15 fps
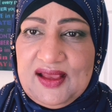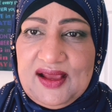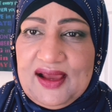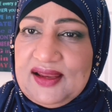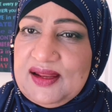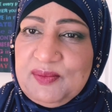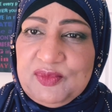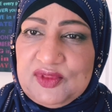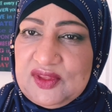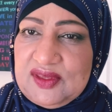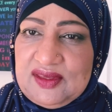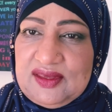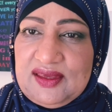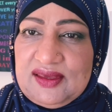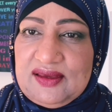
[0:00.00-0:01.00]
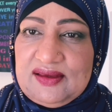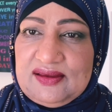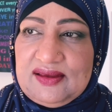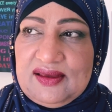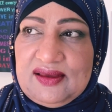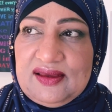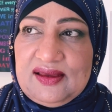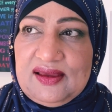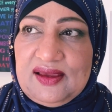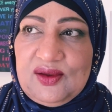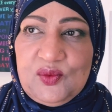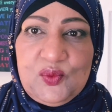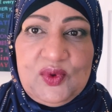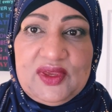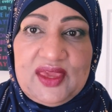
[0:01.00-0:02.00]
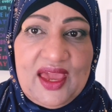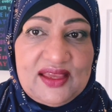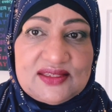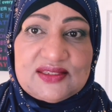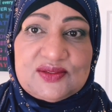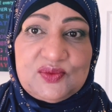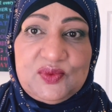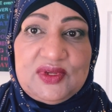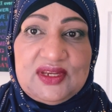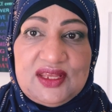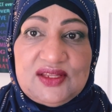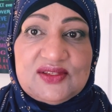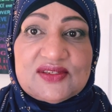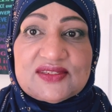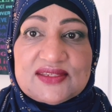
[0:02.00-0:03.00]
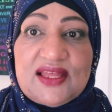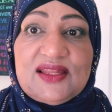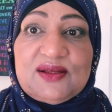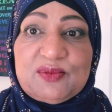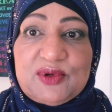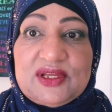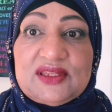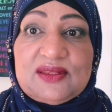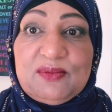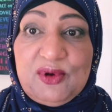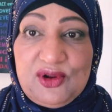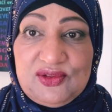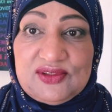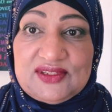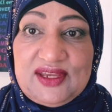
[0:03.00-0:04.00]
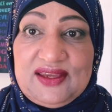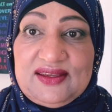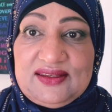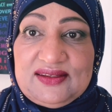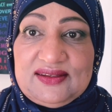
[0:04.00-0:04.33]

And I'm thinking, yes, we need to celebrate the birthday.